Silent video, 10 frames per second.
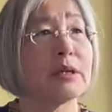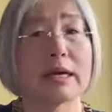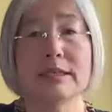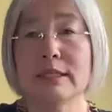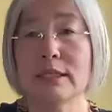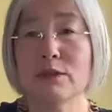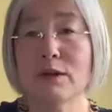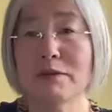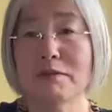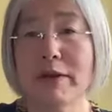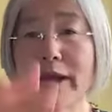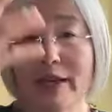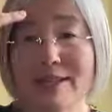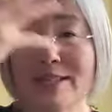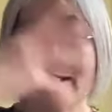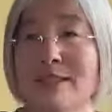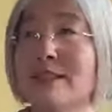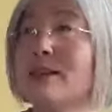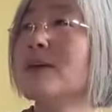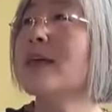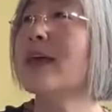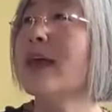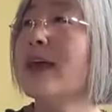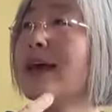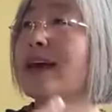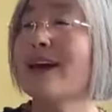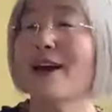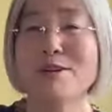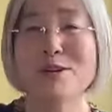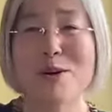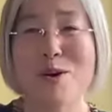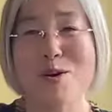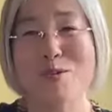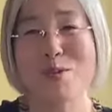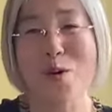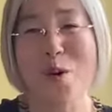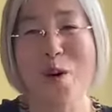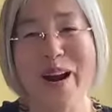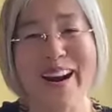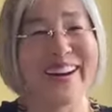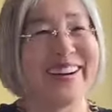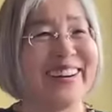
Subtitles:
I see your face. Okay, how long more?